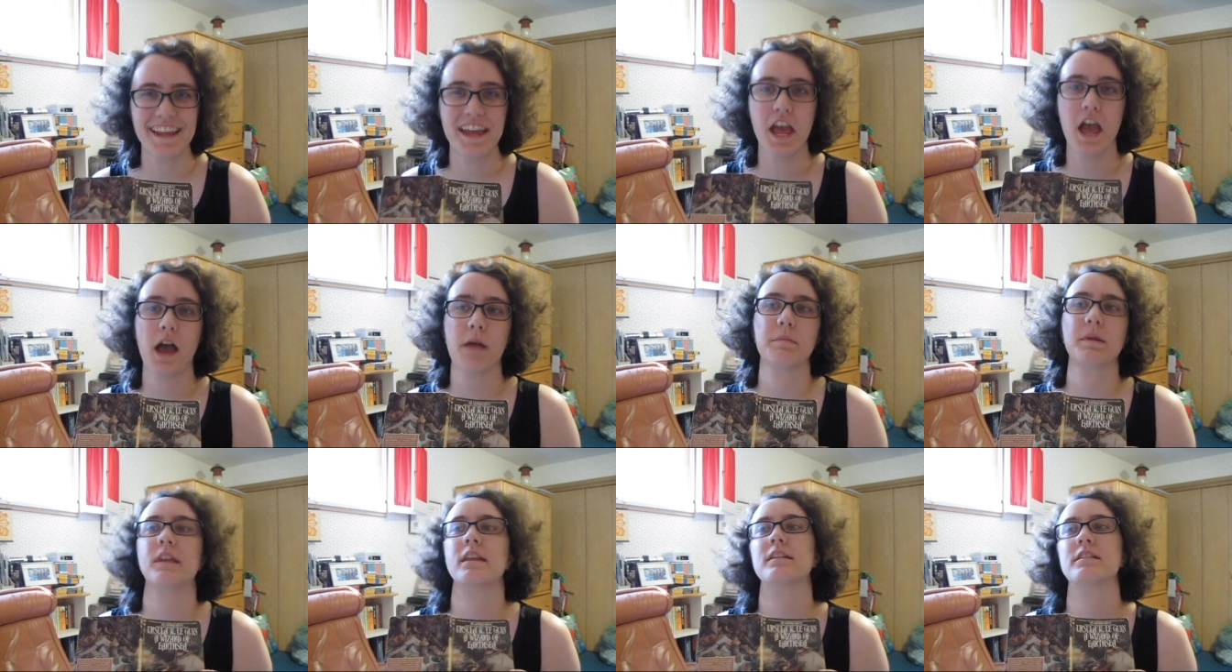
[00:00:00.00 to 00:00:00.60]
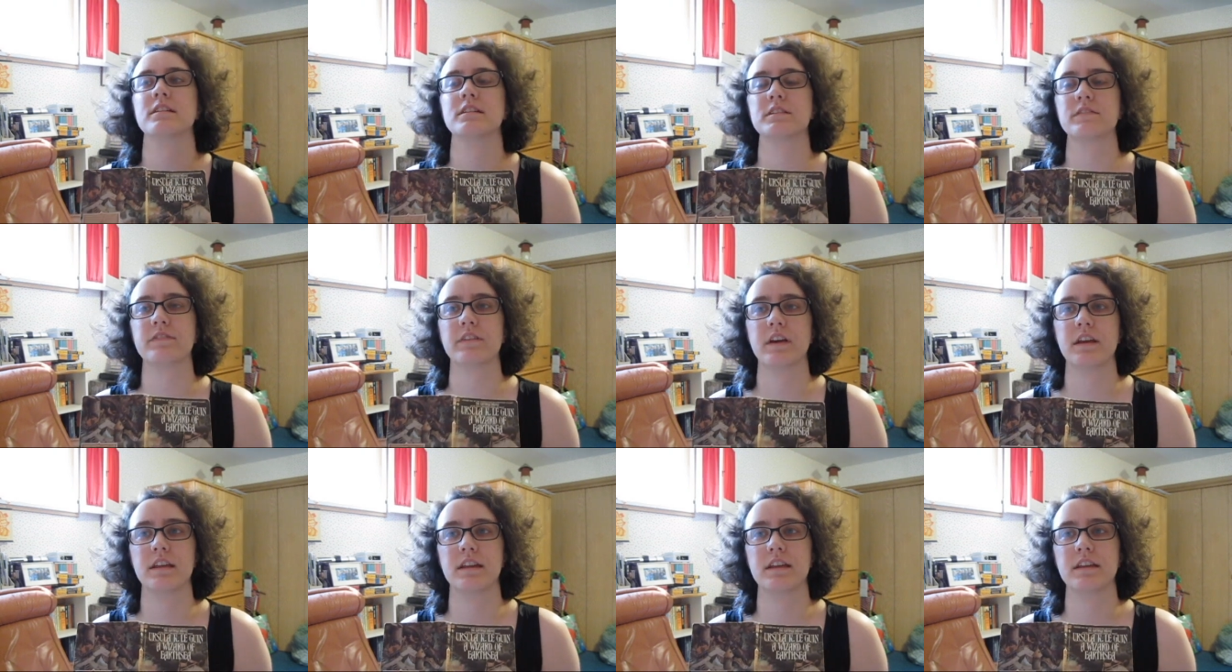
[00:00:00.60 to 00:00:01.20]
I mean, he does
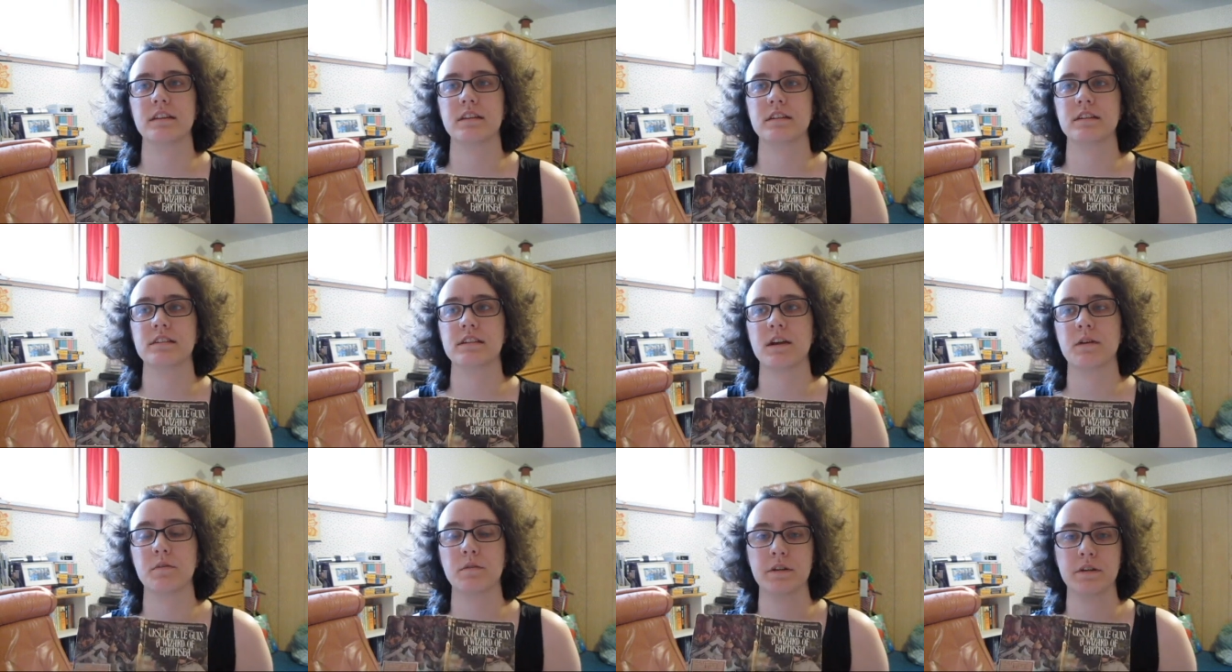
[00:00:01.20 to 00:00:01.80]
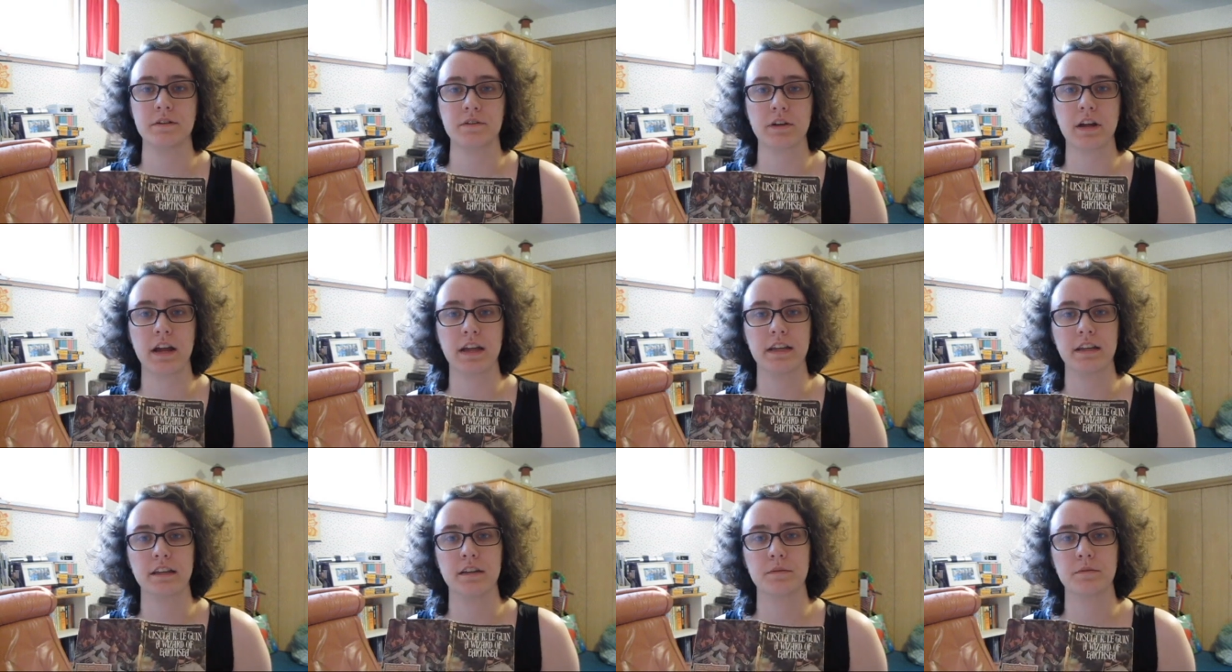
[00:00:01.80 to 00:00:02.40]
outwit a
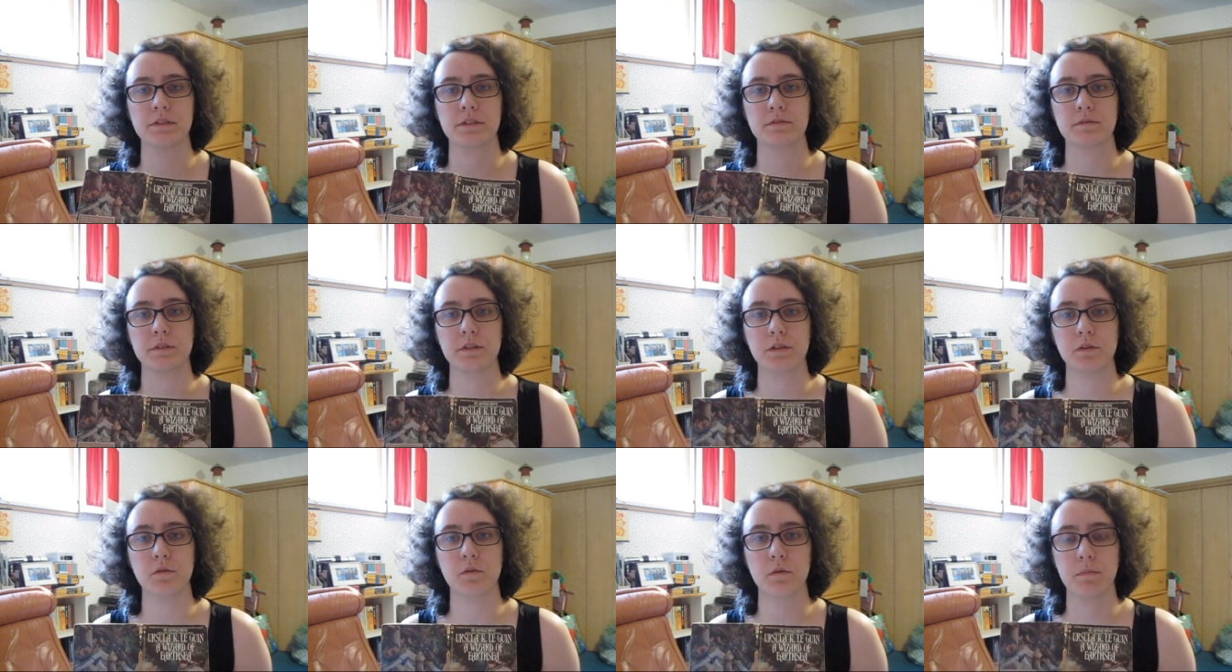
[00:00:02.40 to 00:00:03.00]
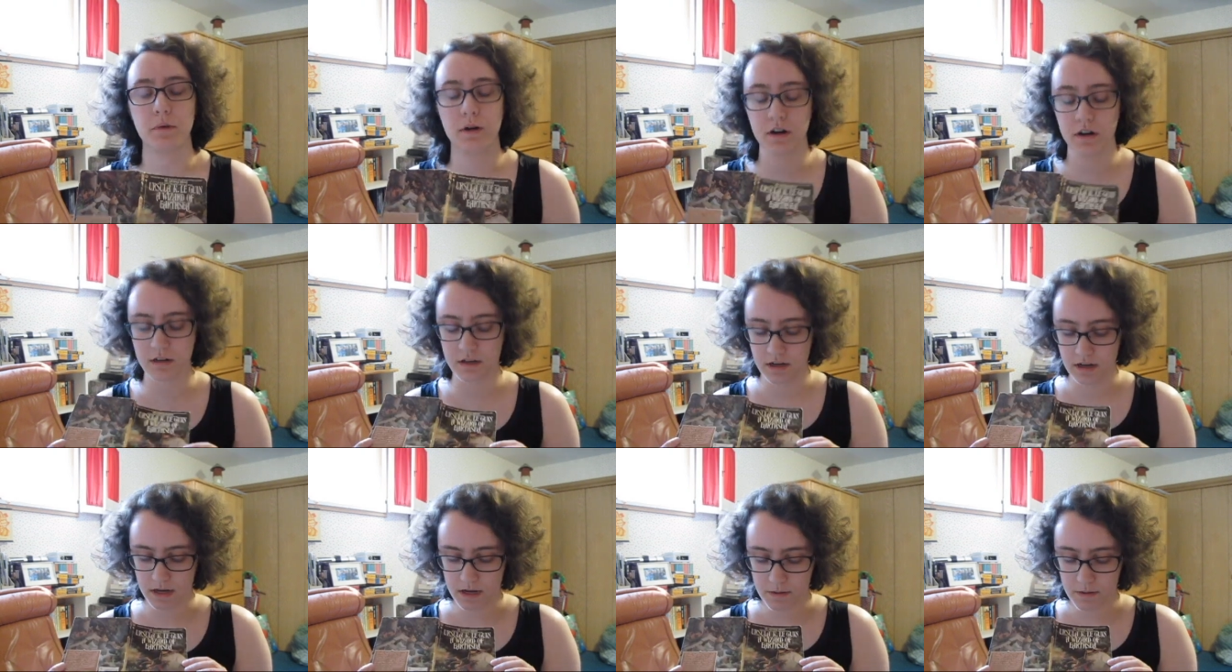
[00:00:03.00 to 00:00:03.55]
dragon, and it was a really cool part.